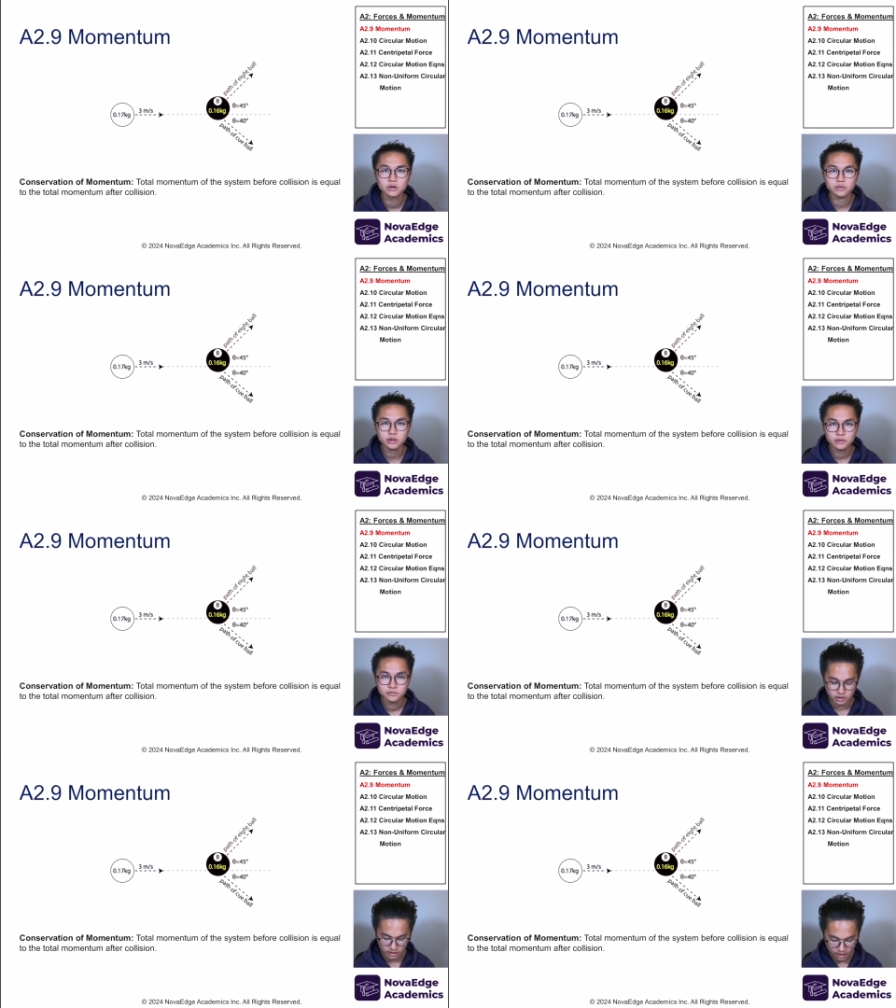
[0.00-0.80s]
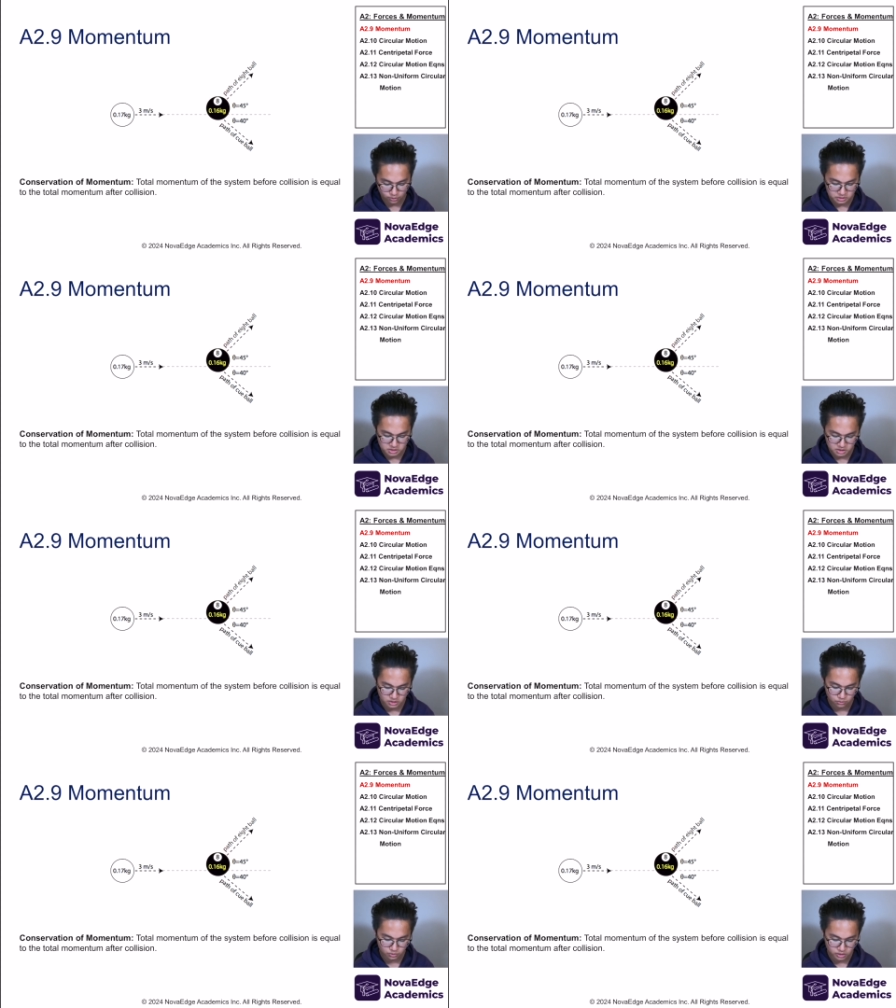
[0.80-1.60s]
right? And I want to
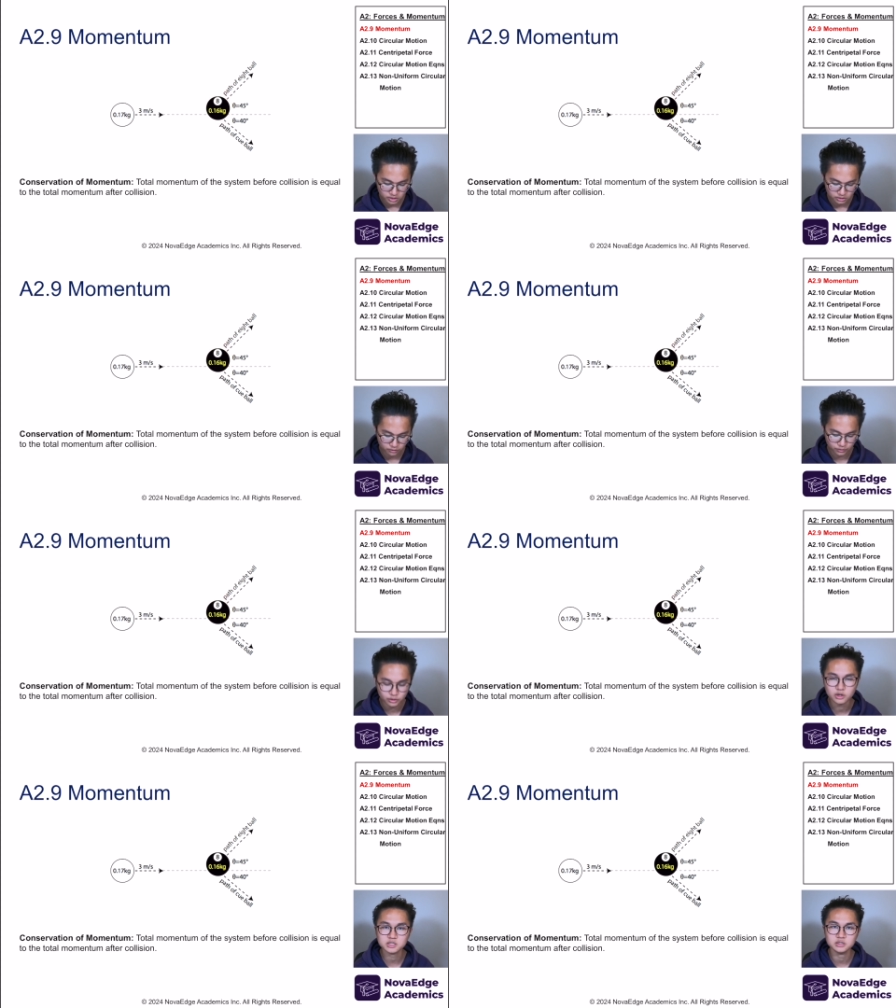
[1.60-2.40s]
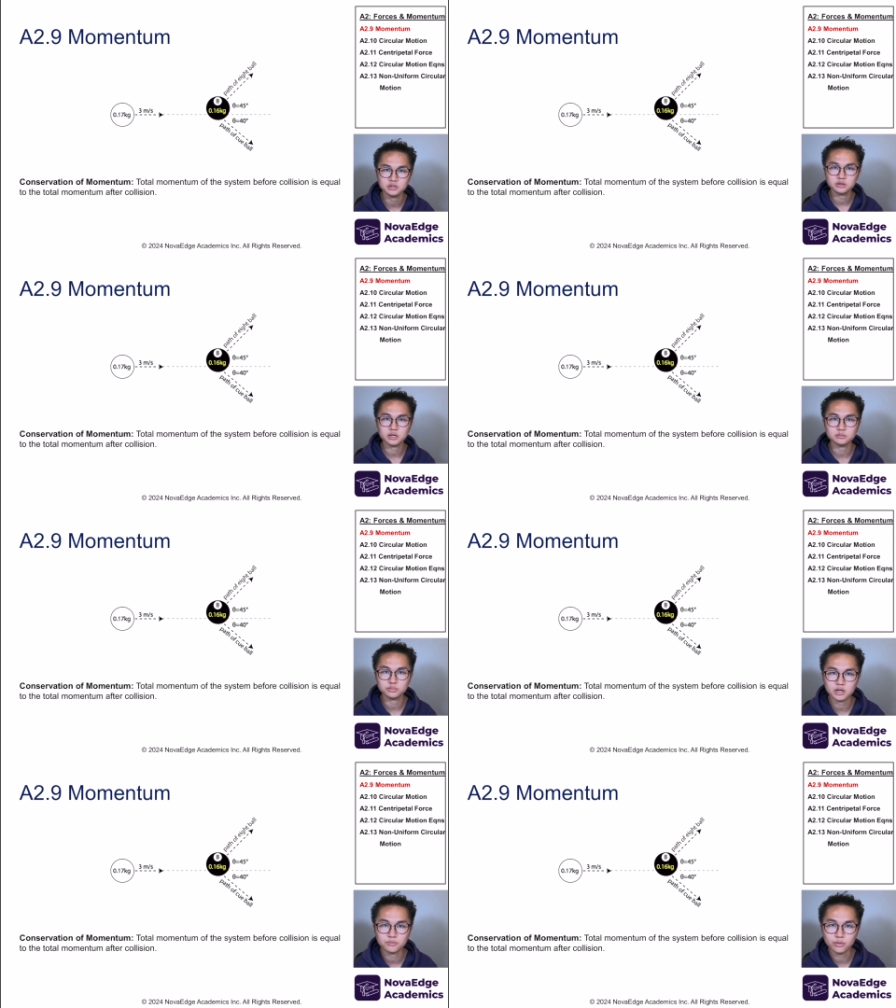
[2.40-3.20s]
see what kind of velocity that
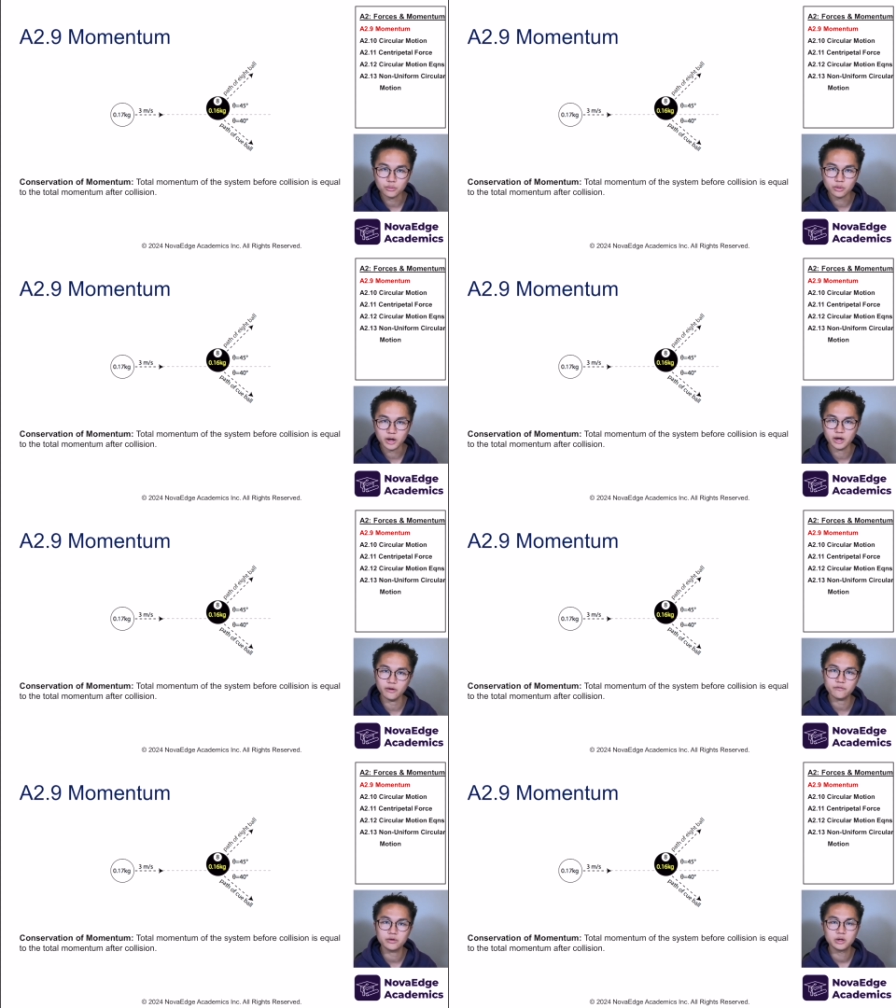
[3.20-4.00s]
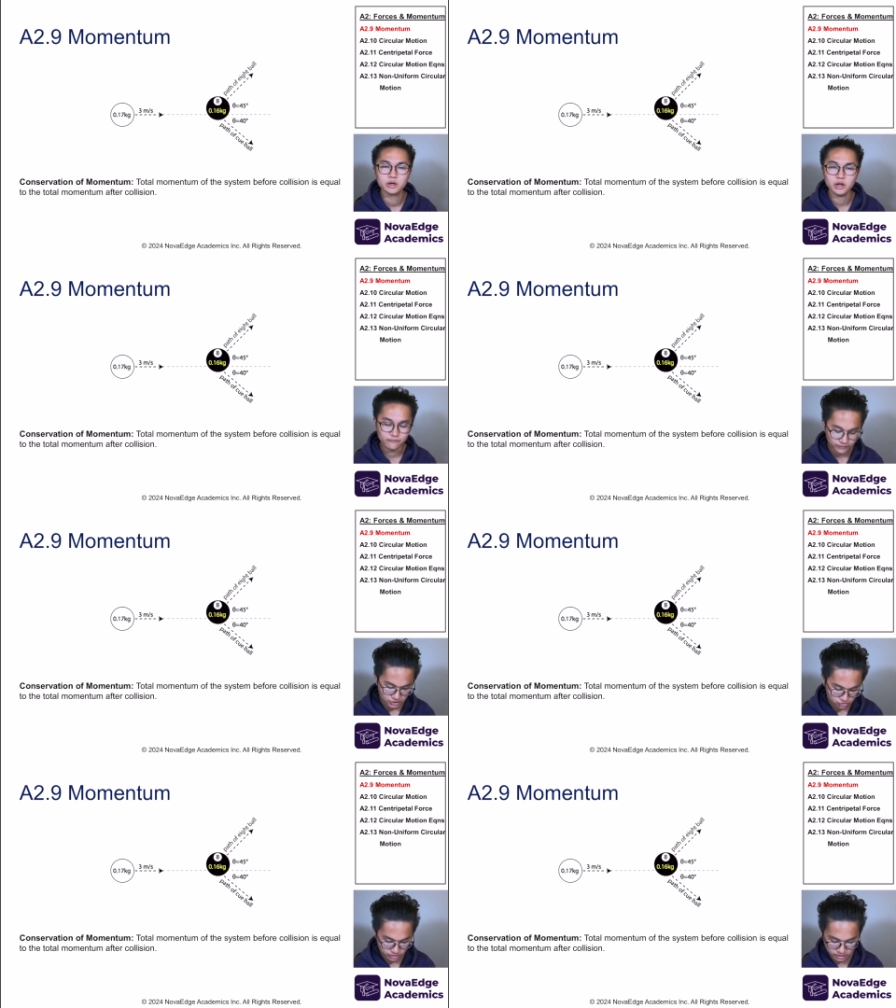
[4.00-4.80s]
black ball will have if I
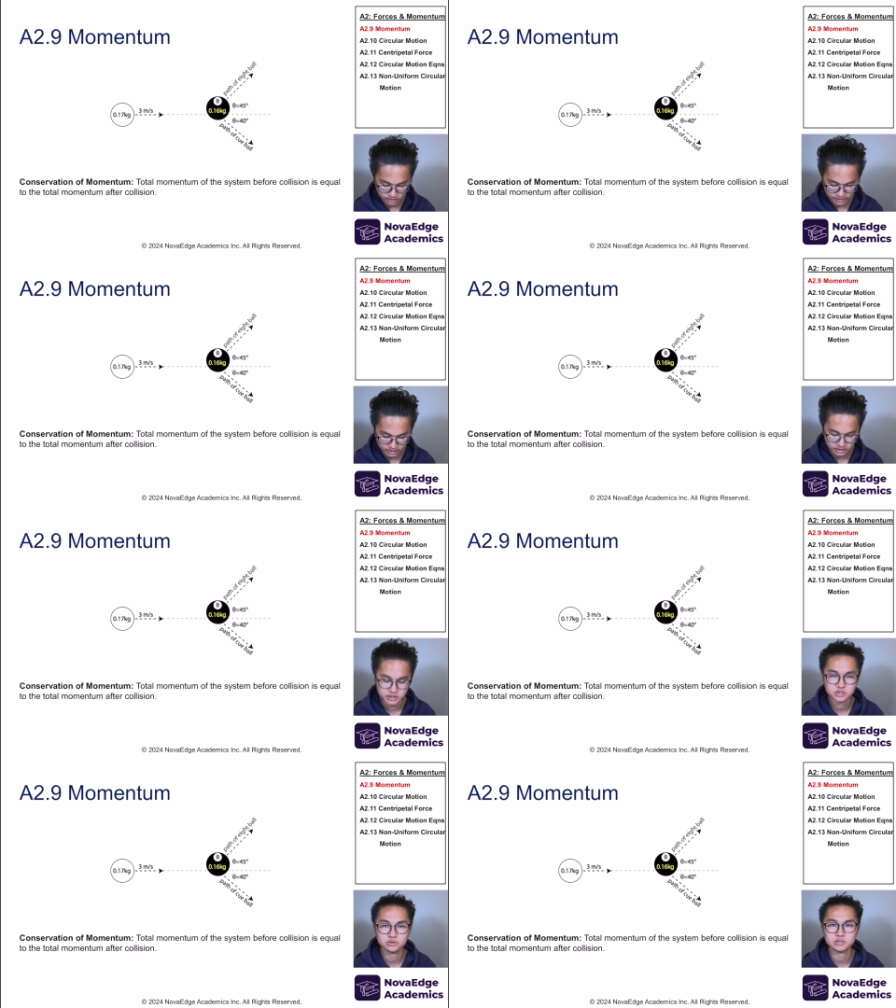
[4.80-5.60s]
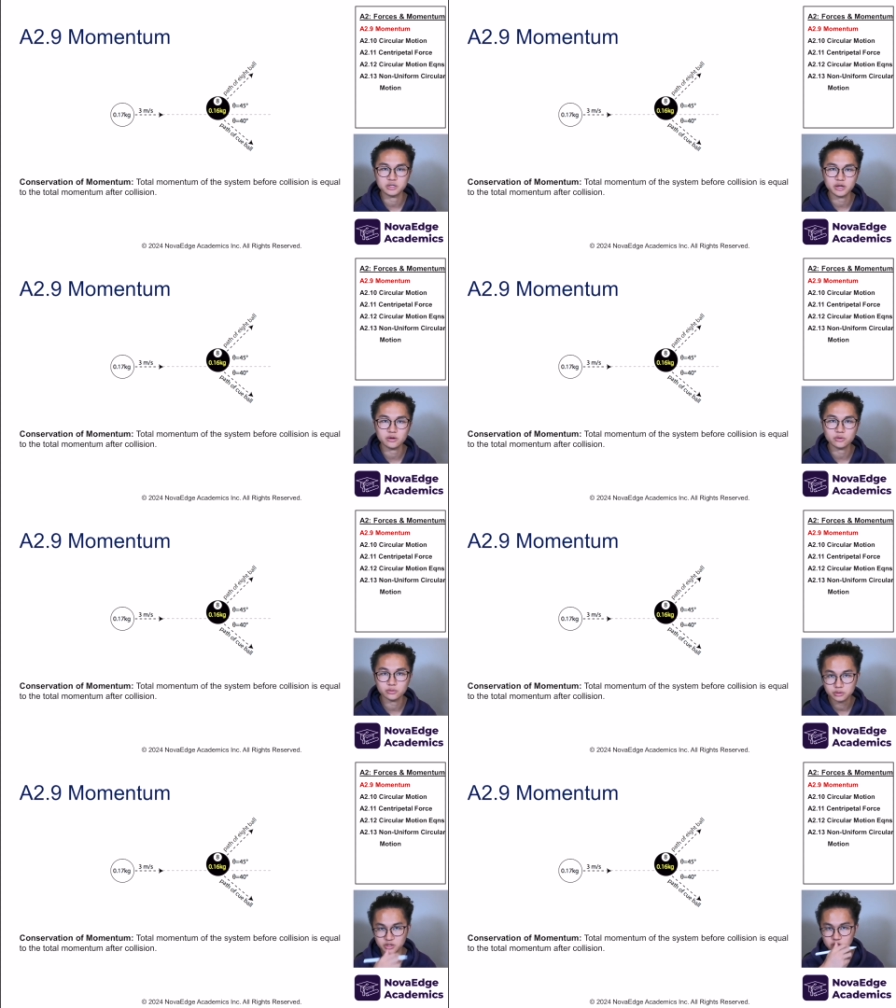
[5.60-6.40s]
strike it at a certain
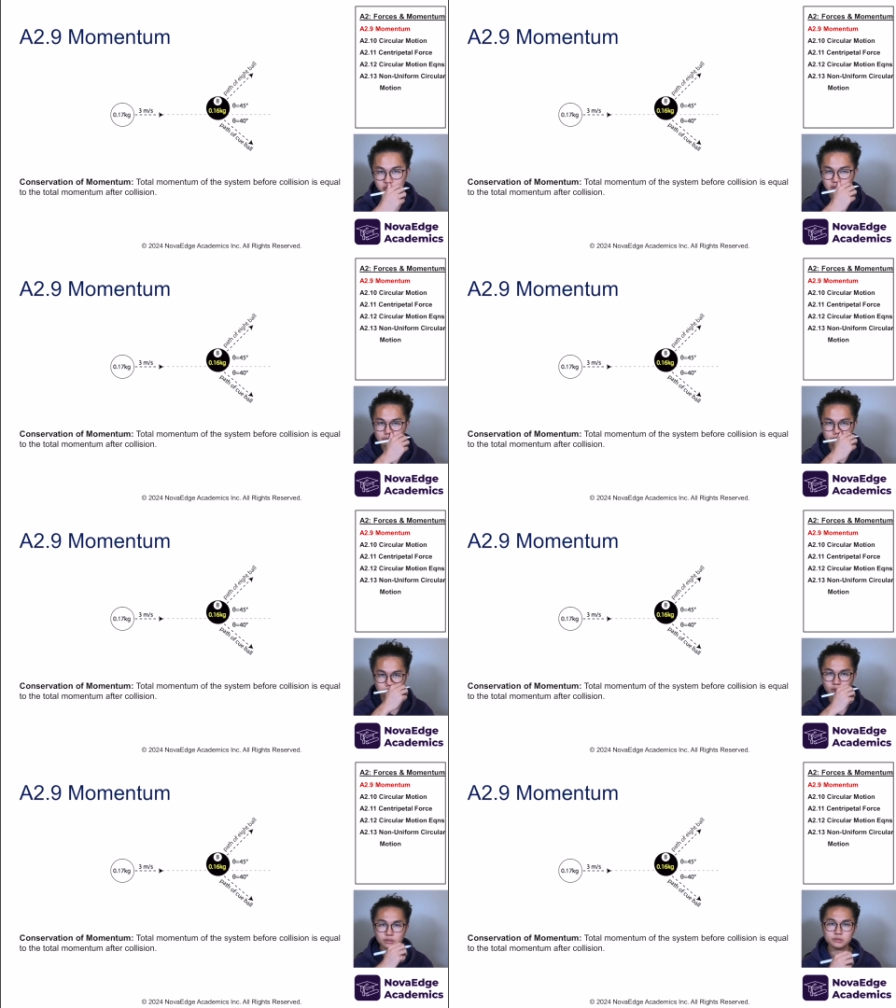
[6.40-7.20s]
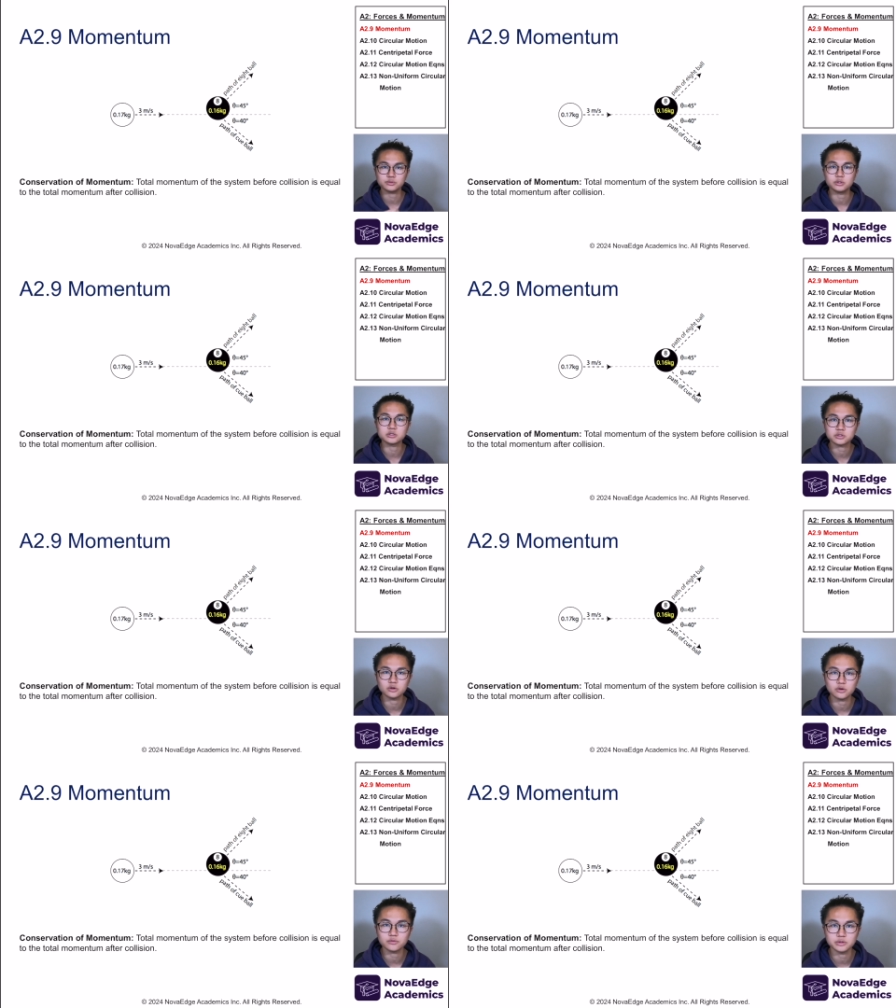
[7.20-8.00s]
angle. These are the types of problems we can
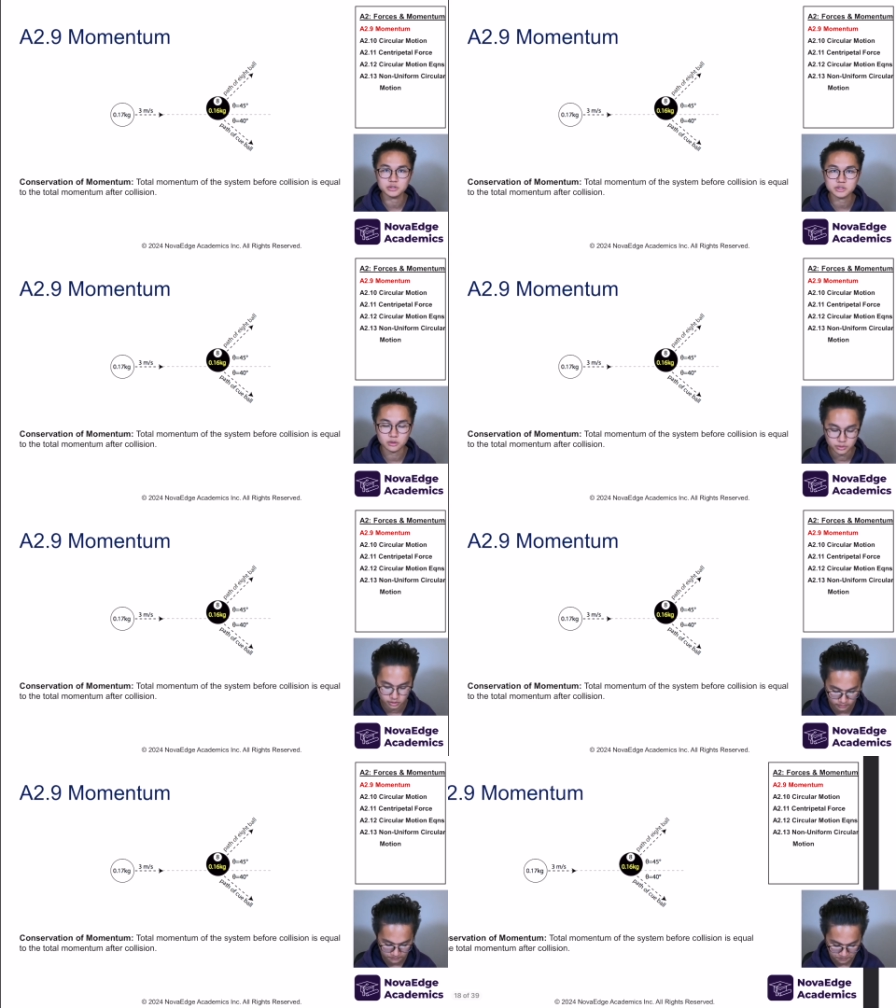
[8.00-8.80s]
solve in this topic.